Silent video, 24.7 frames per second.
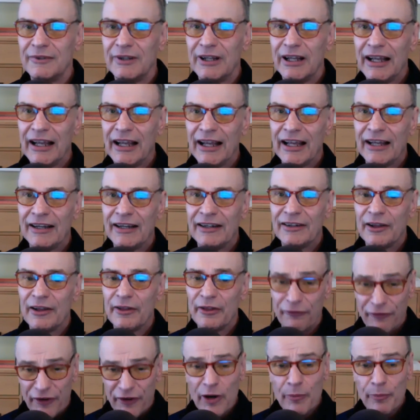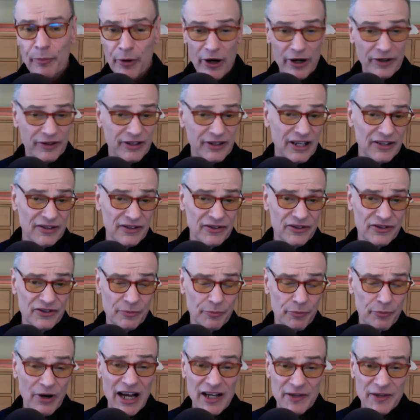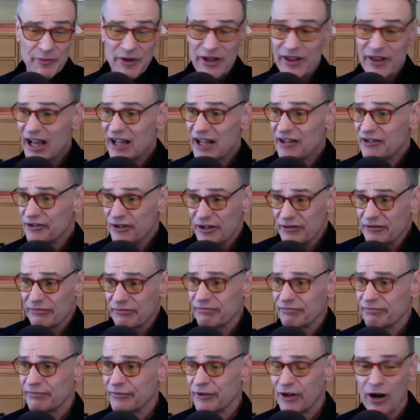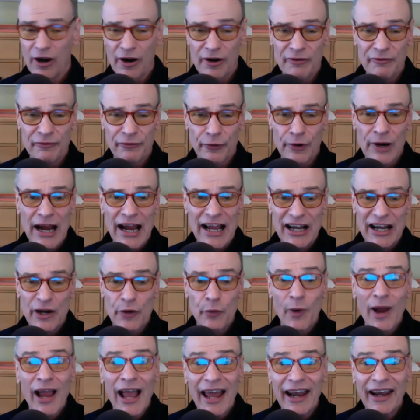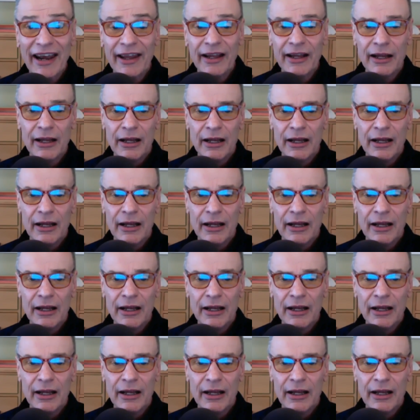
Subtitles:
And the fear part doesn't surprise me. That's just garden variety red.